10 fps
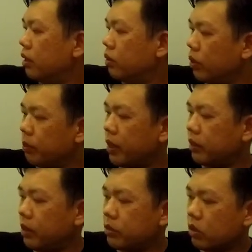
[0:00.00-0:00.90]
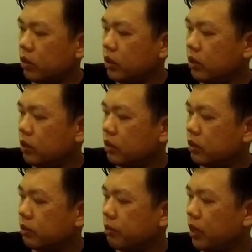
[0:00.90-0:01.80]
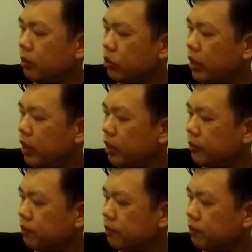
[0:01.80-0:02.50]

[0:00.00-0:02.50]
with my names on it. Very good name.